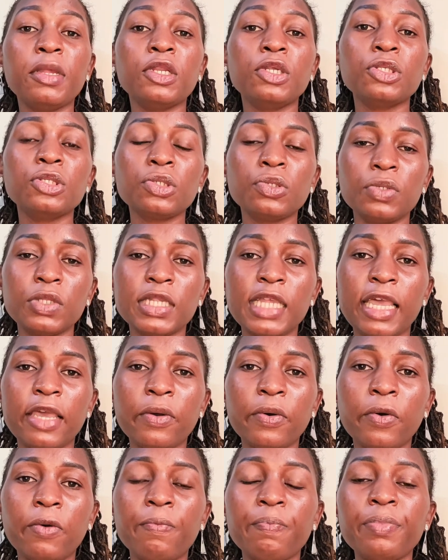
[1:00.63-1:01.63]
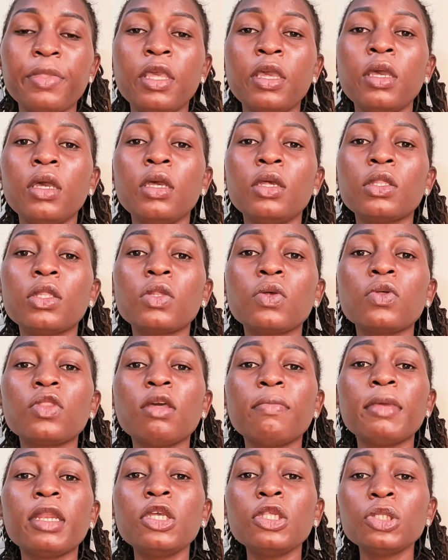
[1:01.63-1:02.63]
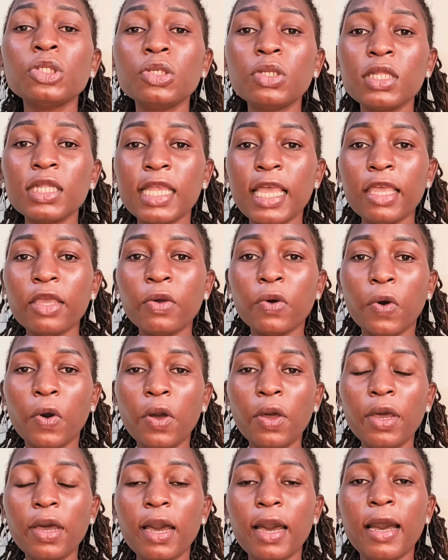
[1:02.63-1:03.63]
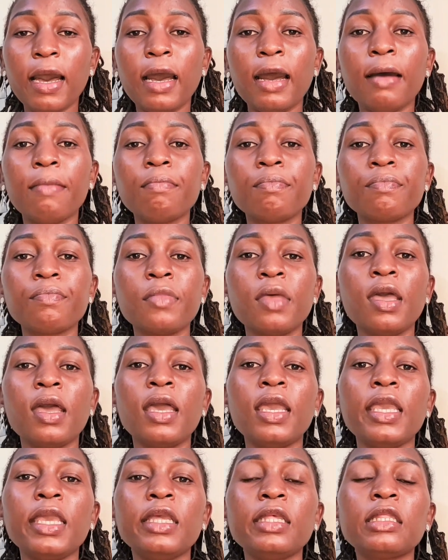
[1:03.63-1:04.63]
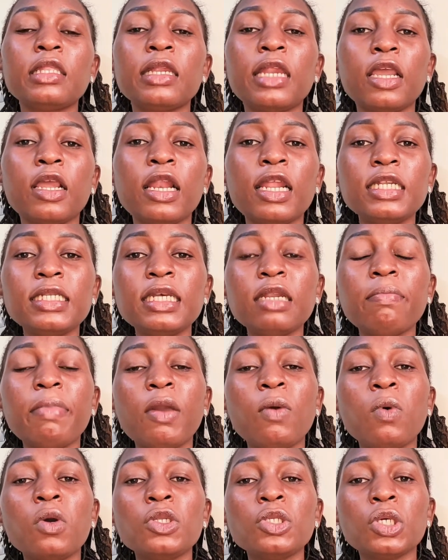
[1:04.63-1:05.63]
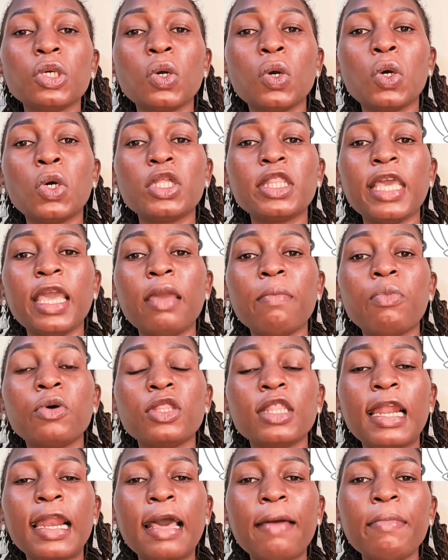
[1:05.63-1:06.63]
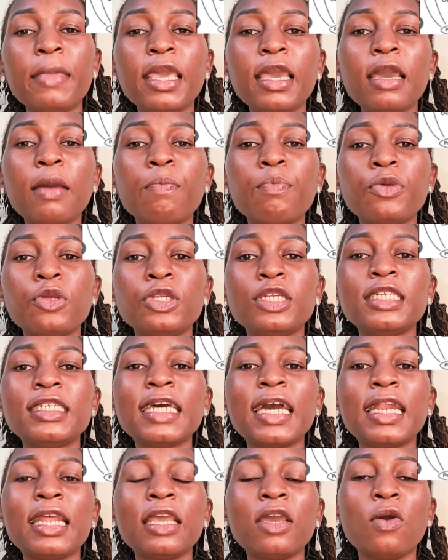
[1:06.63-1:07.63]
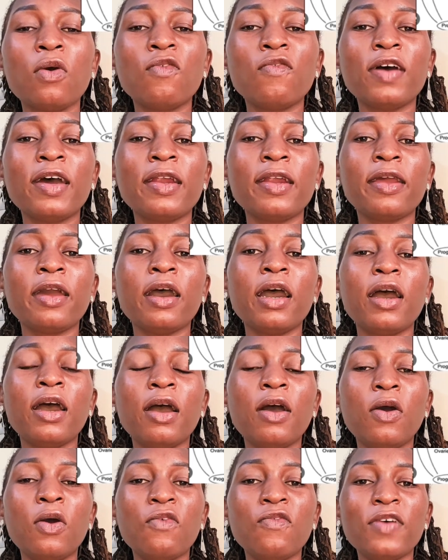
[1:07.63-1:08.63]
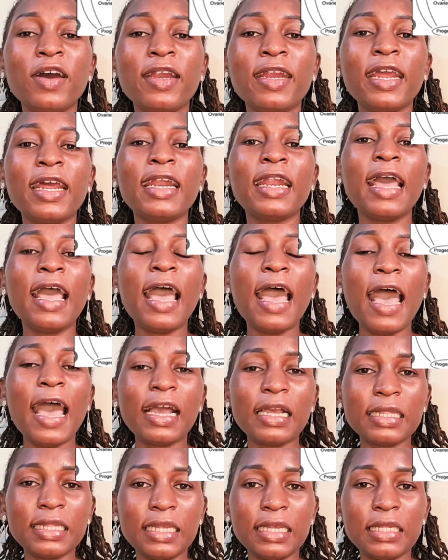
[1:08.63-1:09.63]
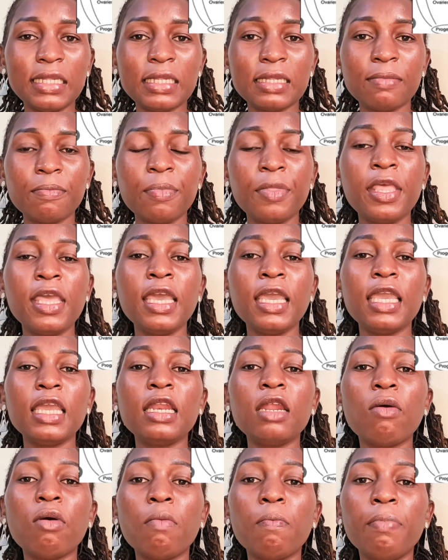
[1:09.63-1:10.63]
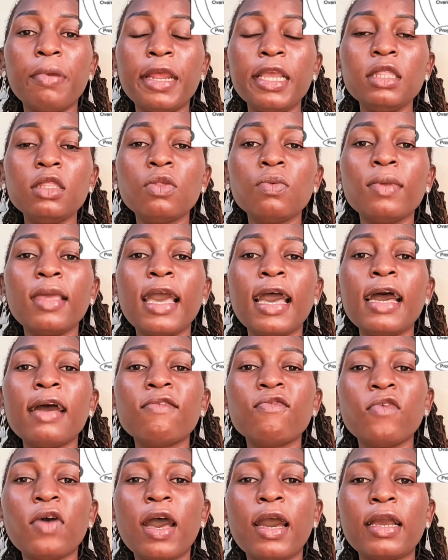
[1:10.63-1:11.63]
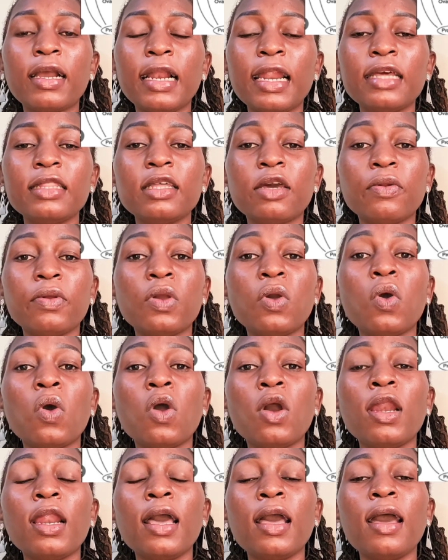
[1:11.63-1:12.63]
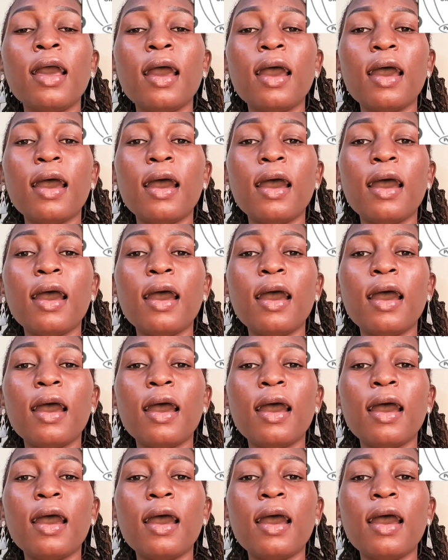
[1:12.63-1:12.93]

menstrual cycle. So the menstrual cycle is regulated by what we call the hypothalamic pituitary ovarian axis. In our brains, we have a gland that we call